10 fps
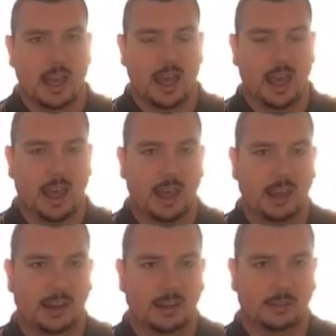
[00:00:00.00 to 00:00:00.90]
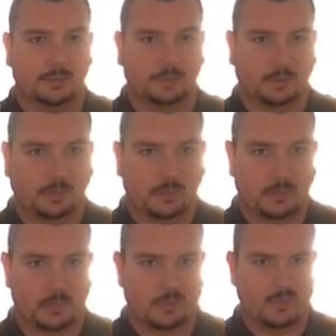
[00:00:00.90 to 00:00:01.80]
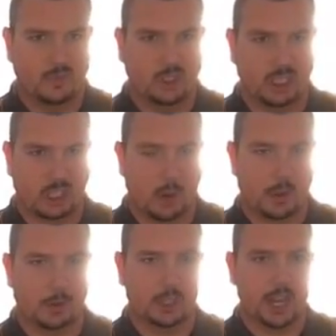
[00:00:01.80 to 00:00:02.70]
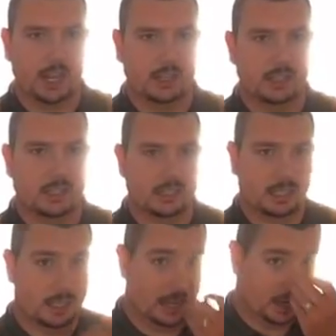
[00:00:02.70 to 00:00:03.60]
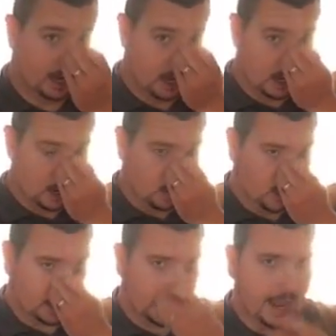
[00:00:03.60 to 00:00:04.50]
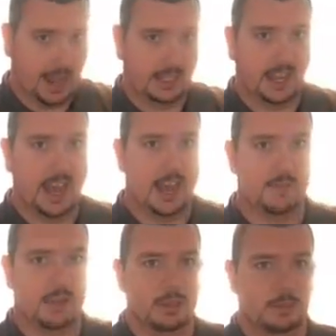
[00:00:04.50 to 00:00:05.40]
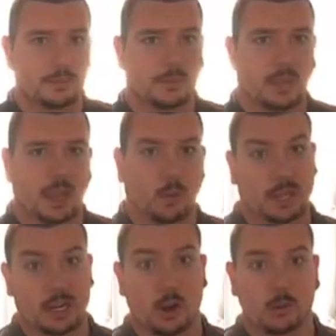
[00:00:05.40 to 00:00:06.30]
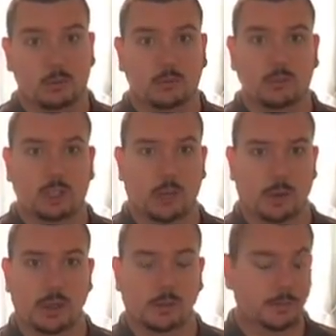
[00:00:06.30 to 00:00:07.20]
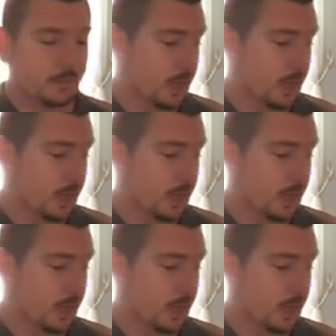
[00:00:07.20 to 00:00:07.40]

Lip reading: and just going through a checklist to see what the ads have in them and what they don't show in them.